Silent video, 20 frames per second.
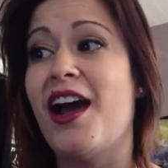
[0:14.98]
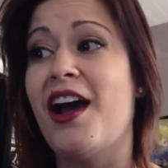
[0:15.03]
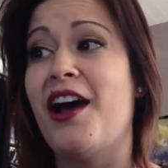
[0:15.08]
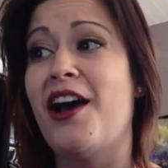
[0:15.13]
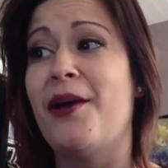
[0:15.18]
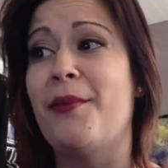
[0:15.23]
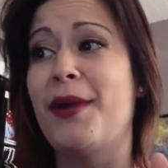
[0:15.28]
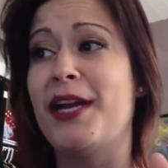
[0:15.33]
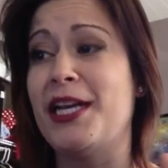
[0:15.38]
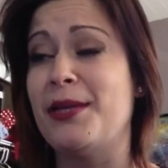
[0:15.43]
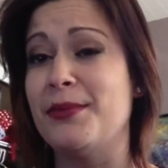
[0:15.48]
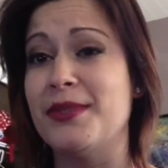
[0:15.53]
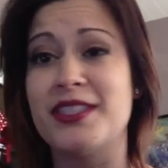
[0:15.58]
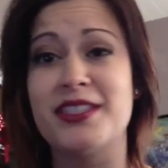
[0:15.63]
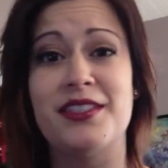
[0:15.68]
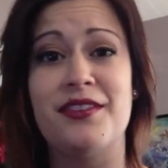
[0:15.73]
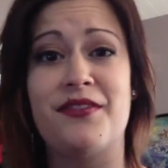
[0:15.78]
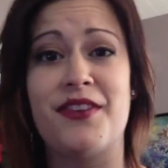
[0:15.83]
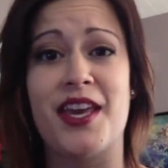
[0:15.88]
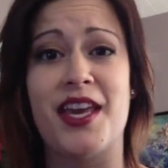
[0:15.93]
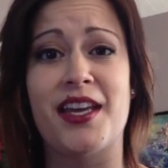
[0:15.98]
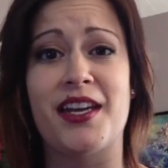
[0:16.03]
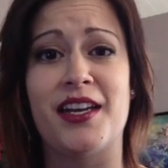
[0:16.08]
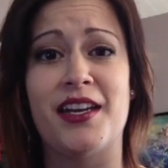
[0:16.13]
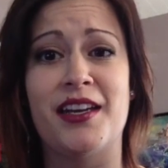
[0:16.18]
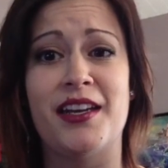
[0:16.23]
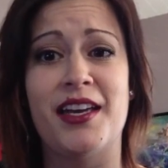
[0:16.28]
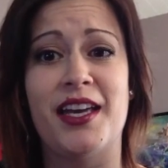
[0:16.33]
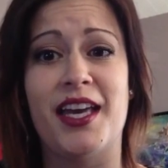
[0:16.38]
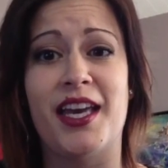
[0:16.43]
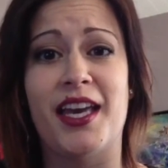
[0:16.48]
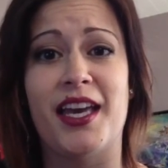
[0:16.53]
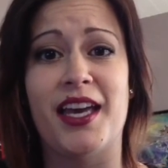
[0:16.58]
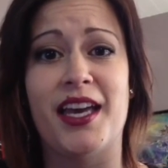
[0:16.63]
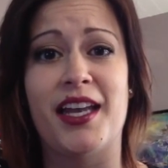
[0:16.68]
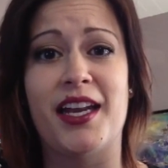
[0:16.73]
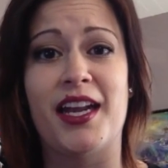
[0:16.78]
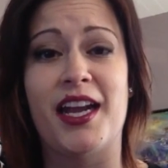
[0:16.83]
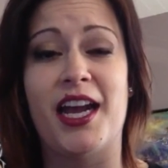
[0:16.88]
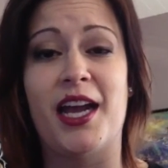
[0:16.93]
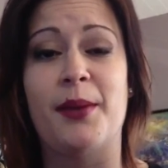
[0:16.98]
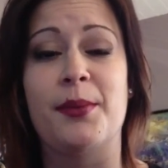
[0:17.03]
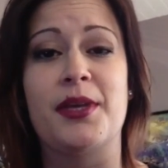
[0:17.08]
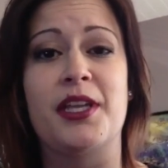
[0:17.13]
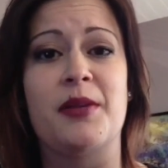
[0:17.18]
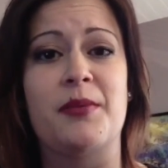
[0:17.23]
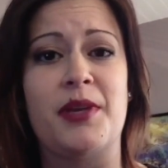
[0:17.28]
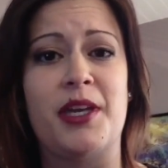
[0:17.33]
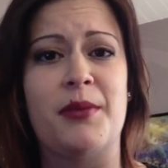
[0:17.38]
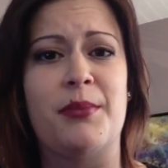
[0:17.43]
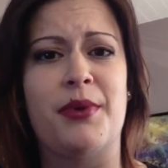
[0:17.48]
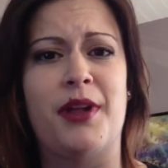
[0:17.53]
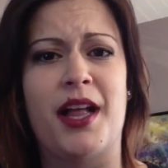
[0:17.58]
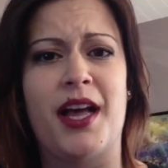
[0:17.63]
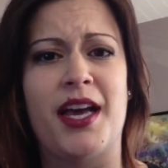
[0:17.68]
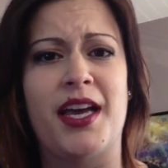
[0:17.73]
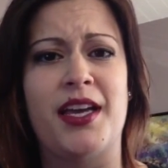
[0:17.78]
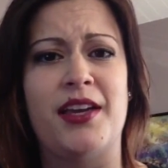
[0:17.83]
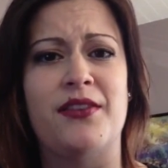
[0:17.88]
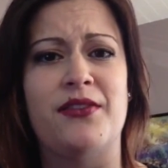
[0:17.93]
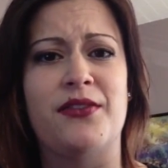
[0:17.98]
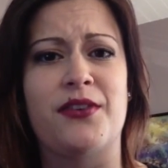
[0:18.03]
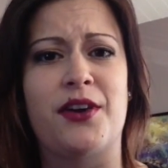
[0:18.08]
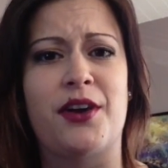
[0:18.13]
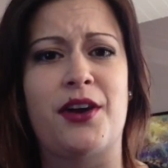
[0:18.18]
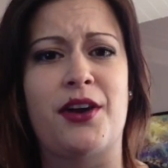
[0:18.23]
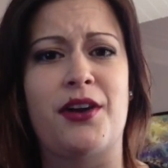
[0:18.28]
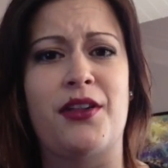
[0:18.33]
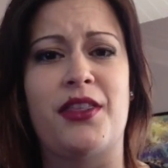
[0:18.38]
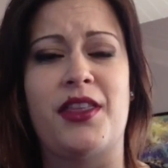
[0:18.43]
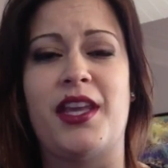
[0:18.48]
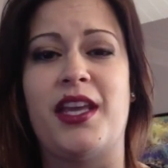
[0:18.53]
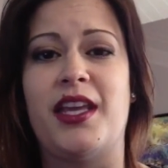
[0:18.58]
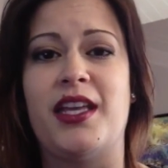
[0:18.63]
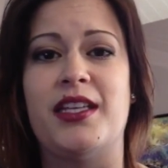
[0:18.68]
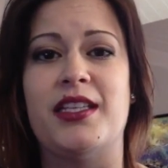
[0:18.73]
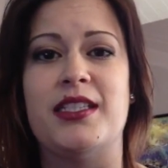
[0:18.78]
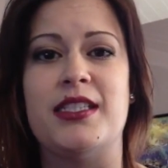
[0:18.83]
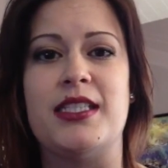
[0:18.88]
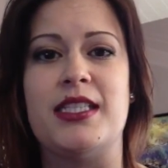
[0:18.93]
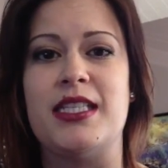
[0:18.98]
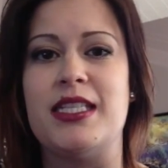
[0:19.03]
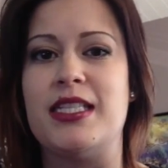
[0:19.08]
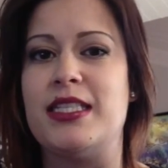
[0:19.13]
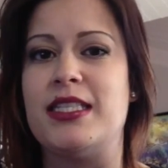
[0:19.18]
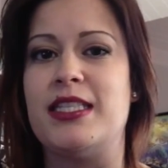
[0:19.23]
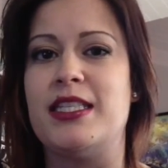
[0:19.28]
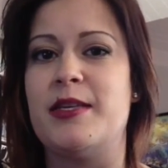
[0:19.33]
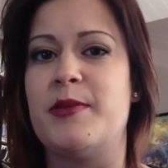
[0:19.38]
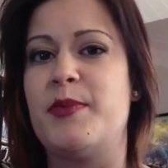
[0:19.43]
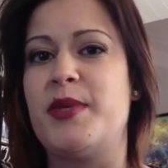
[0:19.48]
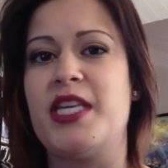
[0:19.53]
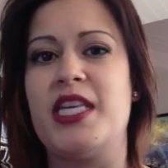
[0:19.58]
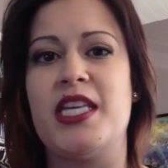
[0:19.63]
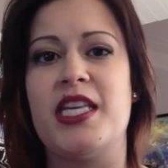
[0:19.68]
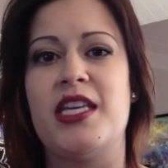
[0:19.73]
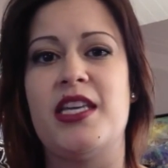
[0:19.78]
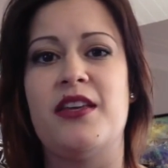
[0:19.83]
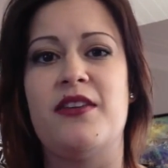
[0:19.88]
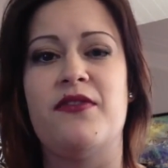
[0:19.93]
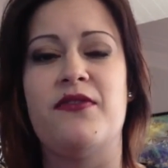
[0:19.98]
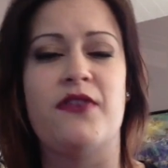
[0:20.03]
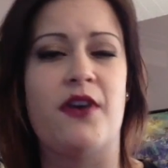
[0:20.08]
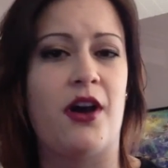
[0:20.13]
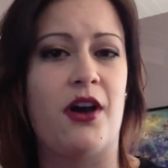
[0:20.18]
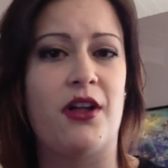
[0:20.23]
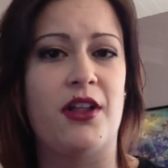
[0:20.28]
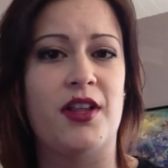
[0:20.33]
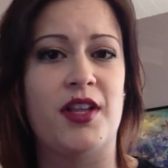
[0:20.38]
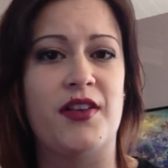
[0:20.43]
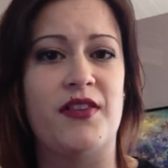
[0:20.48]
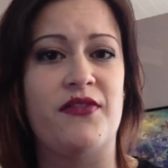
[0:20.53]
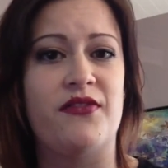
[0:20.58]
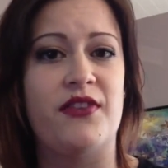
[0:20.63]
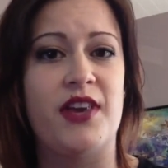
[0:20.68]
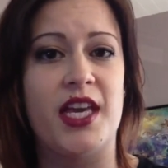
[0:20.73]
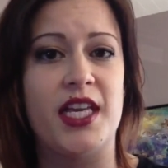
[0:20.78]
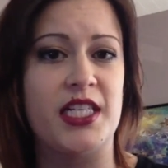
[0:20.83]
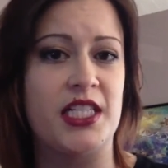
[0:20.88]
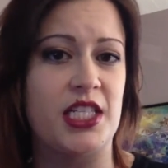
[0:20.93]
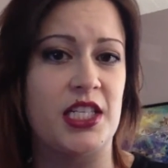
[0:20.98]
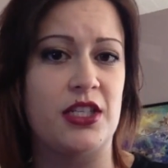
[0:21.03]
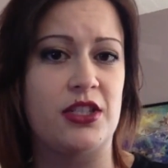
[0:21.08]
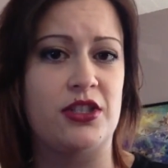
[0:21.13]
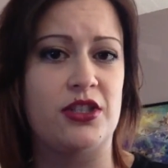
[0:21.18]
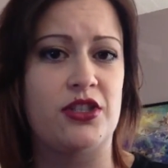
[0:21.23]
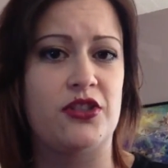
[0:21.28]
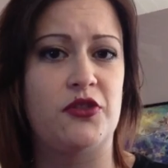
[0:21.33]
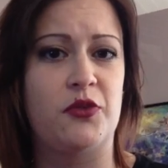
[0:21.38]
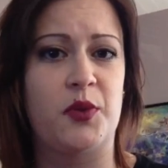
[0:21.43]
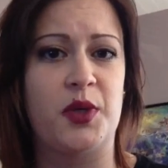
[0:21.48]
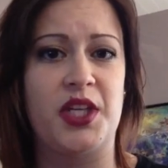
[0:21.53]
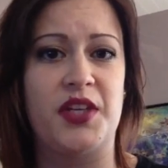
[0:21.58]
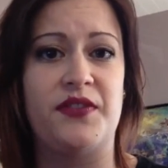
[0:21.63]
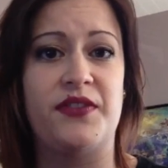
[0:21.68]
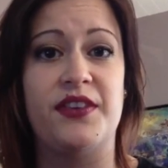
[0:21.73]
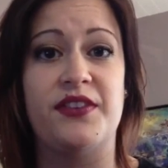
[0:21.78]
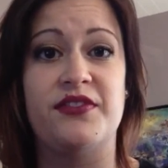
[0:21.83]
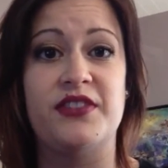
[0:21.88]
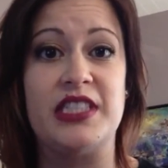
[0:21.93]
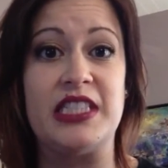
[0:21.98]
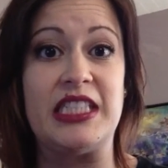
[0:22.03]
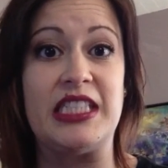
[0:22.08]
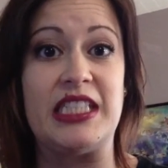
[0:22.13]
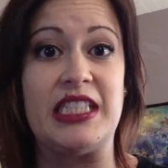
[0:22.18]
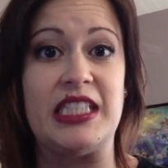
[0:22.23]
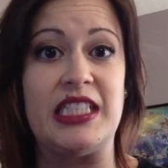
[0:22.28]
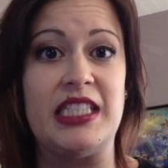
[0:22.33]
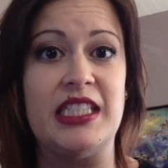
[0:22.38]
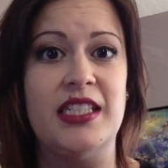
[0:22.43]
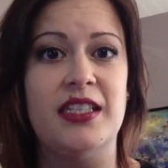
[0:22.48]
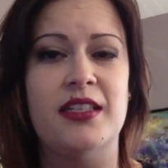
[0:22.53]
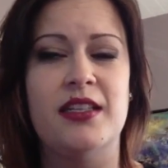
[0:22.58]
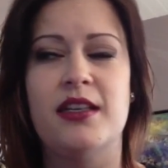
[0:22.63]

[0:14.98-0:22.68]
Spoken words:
My name is Savannah and I'm going to be applying for the DCP FALL Advantage 2015.